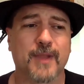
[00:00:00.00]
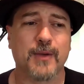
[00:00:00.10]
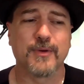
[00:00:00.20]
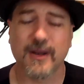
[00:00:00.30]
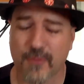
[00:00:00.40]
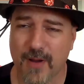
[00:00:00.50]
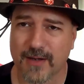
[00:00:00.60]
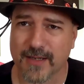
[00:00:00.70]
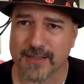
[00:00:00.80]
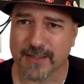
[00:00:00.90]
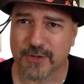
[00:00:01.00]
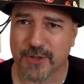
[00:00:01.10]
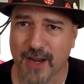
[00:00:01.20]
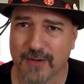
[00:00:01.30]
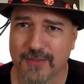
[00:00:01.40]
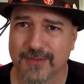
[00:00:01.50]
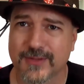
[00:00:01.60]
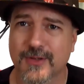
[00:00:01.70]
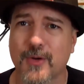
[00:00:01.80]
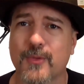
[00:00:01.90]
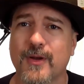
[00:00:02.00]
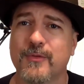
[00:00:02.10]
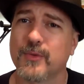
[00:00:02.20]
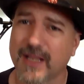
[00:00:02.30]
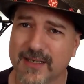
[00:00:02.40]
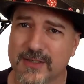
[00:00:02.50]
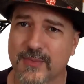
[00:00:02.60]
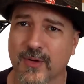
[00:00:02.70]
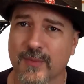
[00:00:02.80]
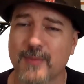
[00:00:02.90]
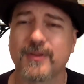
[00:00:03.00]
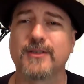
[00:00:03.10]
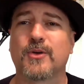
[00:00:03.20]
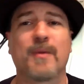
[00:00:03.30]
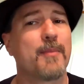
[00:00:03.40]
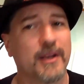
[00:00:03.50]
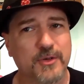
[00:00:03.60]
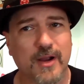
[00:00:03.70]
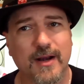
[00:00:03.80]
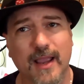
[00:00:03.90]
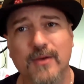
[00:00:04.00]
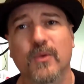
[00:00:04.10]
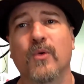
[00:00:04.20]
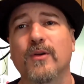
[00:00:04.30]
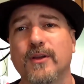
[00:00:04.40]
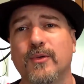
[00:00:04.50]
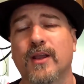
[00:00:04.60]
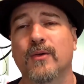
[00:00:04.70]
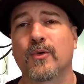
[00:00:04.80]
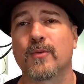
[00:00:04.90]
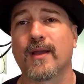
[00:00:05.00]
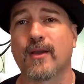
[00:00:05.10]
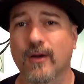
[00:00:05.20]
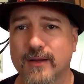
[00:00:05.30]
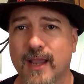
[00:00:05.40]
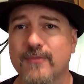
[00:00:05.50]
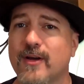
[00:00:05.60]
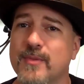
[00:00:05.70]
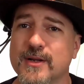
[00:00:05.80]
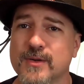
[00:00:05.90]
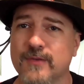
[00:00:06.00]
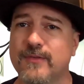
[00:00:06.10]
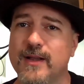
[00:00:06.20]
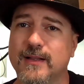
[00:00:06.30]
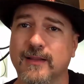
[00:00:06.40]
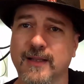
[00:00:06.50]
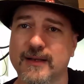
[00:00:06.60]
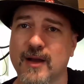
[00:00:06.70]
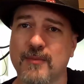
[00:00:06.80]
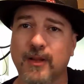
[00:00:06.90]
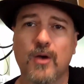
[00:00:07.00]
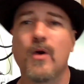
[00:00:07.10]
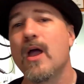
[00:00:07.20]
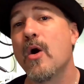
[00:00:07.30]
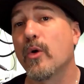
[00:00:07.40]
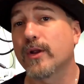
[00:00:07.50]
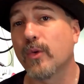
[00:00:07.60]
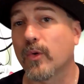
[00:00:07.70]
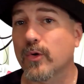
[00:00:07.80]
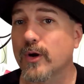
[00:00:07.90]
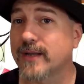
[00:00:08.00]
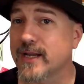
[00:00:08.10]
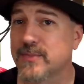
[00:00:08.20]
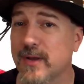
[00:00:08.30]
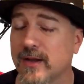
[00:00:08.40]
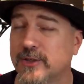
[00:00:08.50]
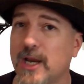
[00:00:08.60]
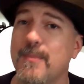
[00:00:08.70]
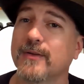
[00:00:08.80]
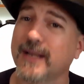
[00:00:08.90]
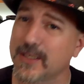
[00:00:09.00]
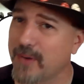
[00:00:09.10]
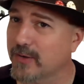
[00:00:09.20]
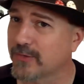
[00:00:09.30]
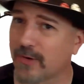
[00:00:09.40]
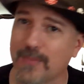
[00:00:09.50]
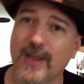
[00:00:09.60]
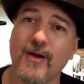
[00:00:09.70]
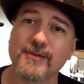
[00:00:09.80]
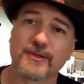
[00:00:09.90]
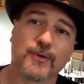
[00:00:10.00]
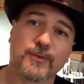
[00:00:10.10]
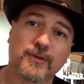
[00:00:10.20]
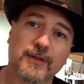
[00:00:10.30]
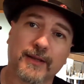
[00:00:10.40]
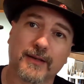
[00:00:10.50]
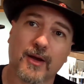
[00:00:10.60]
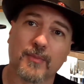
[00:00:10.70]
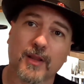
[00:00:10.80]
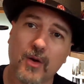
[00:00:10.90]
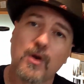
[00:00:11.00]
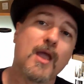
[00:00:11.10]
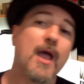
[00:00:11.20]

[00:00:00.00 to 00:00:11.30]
I will never monetize this channel, so if you would like to support me, please join my Patreon, or you can order my card game, 5-Minute Sword Fight, link down below. Or you can order a chainmail dice pouch from me, also link down below.